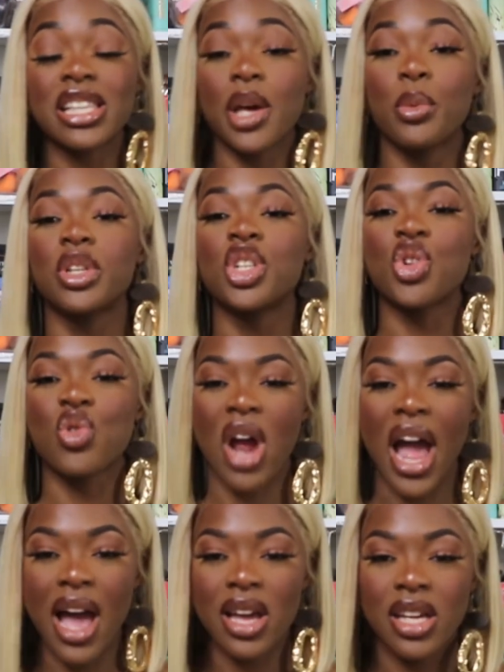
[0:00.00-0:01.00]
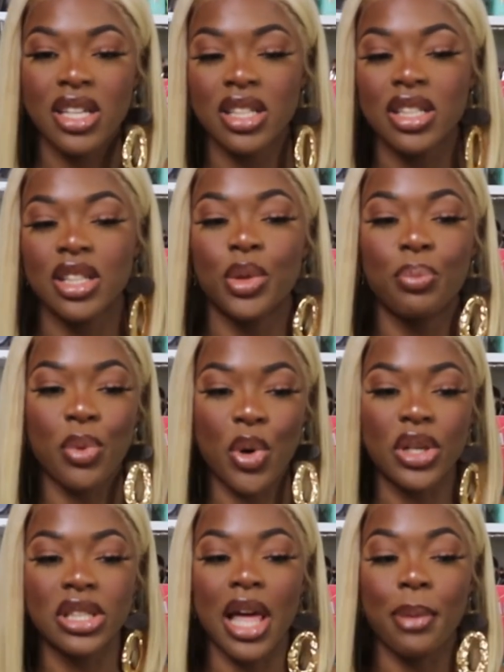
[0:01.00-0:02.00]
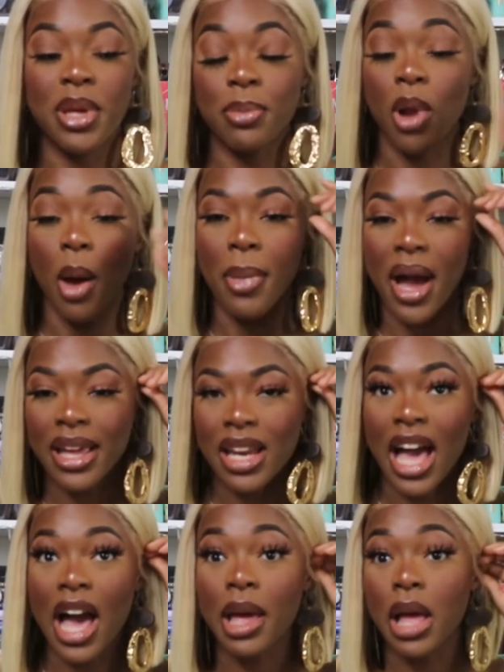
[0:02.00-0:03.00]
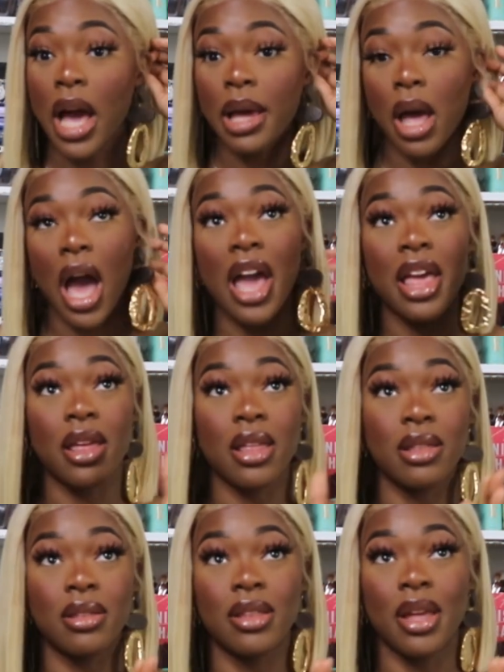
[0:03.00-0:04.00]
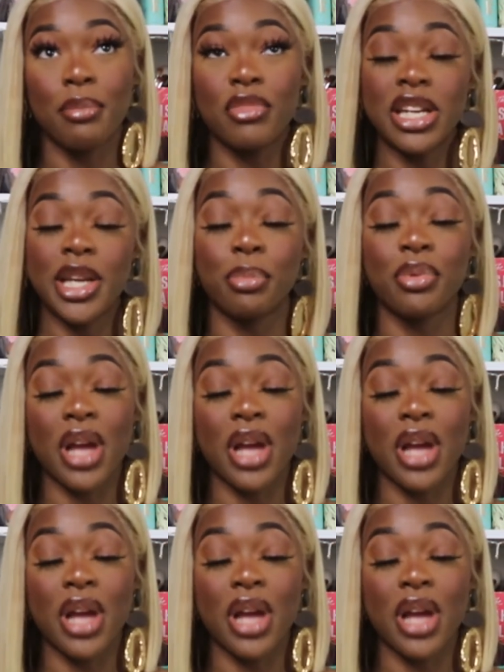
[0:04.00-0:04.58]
want to track the books that people are buying, like I'm really